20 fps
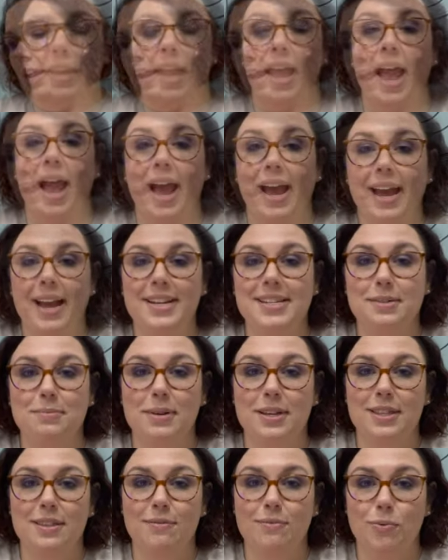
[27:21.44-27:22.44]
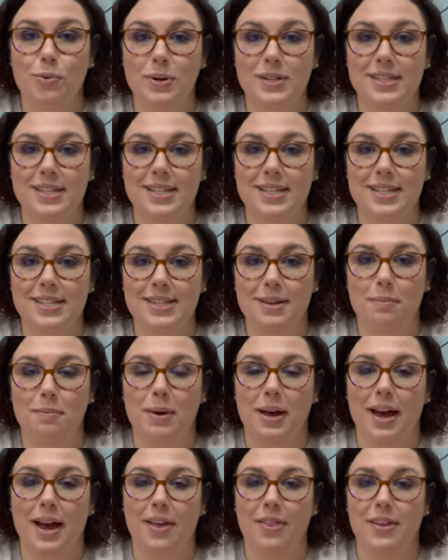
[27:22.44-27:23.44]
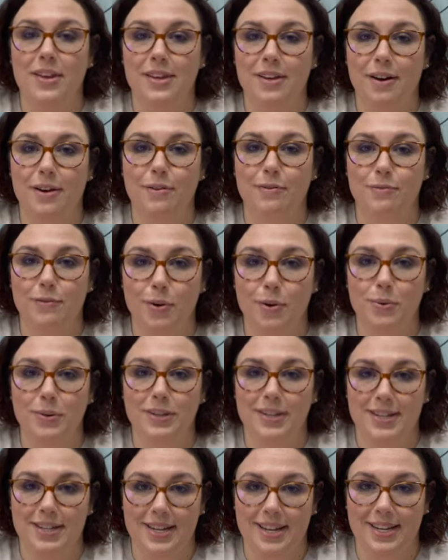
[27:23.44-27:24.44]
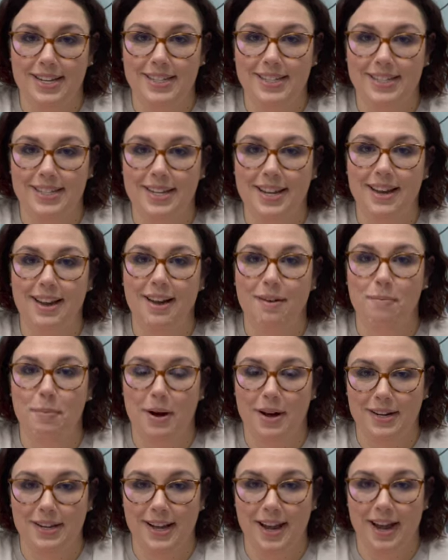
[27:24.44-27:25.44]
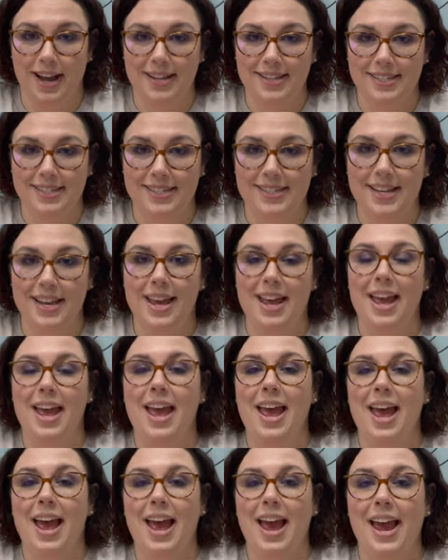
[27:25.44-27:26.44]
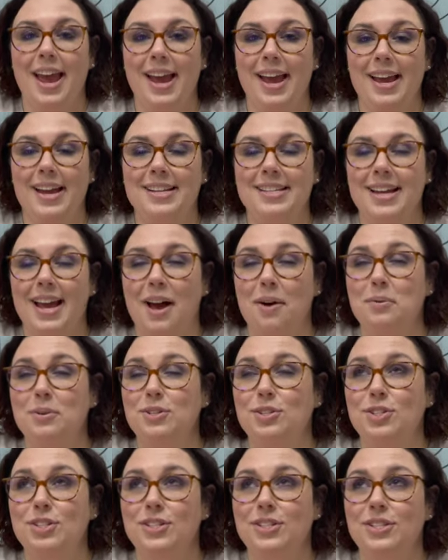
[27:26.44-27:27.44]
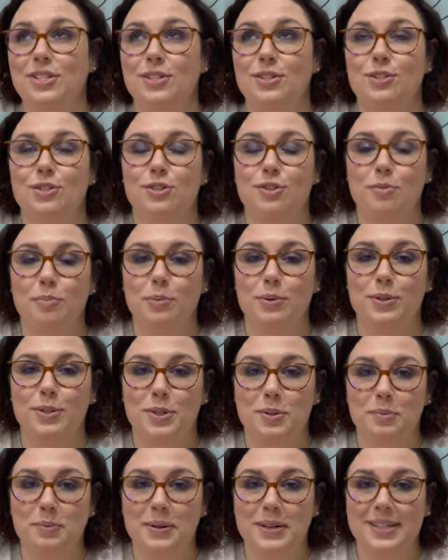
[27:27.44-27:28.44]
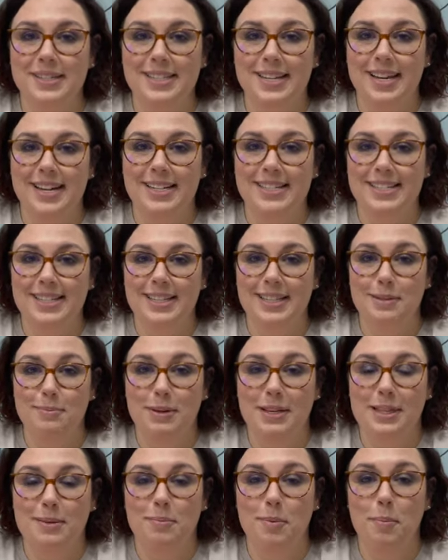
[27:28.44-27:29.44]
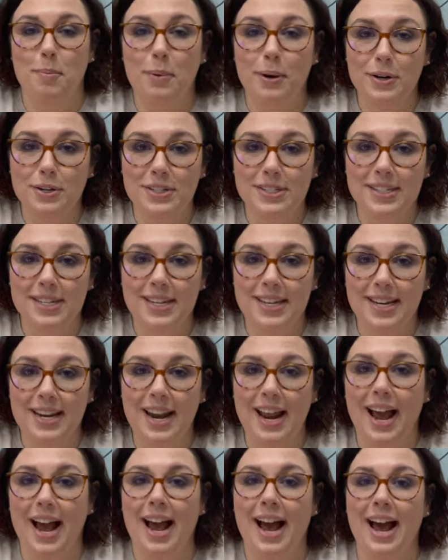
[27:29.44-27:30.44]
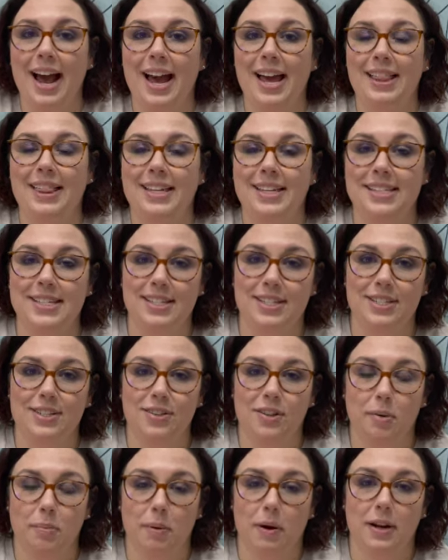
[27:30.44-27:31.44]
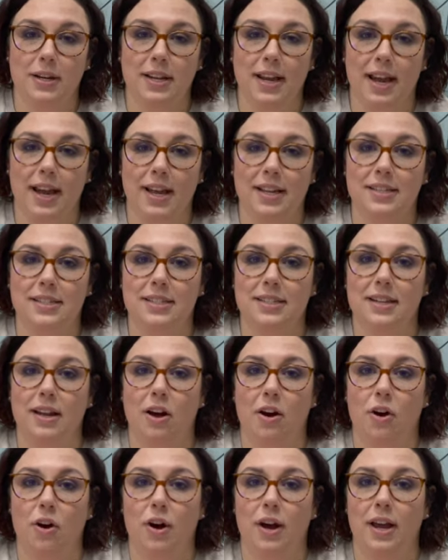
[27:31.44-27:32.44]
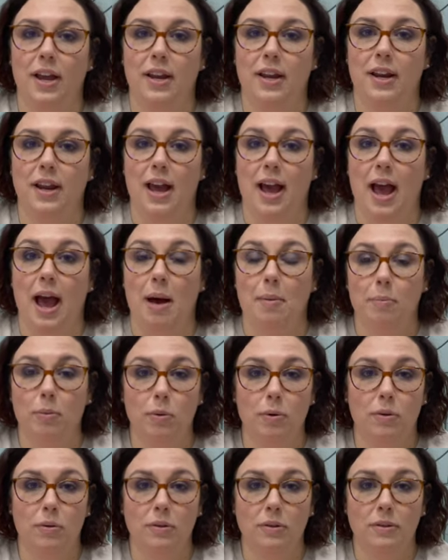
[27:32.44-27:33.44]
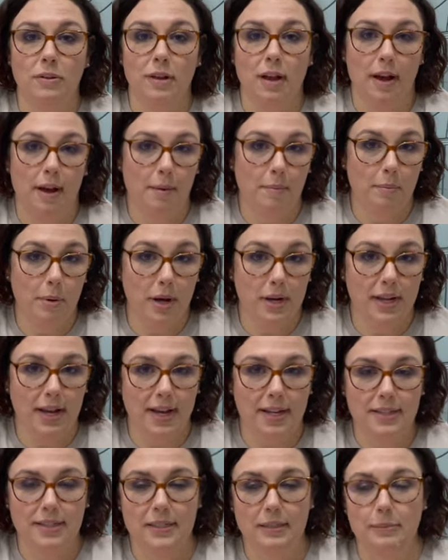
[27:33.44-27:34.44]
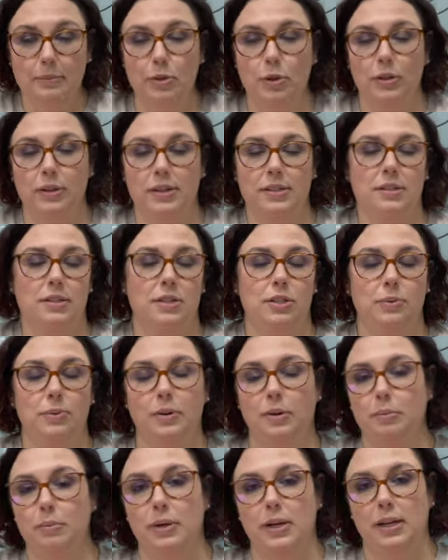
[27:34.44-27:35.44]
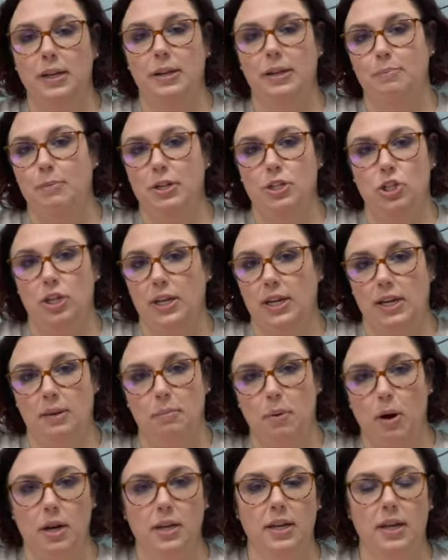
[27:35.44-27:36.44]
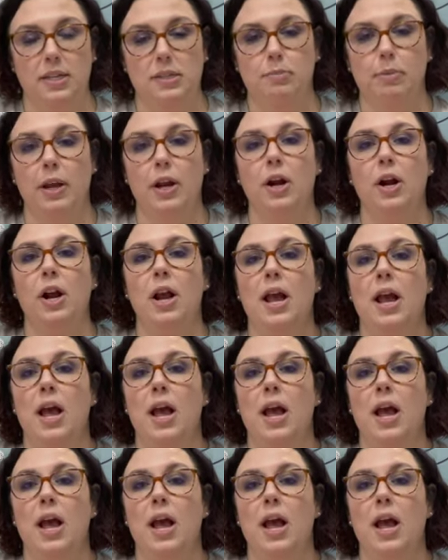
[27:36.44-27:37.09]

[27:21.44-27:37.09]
I got to meet the voices behind the Young Folk Knits podcast. And I was just super, super excited to get to meet them in person. I listened to their podcast on Apple Podcasts. You can listen to it on pretty much any podcast player.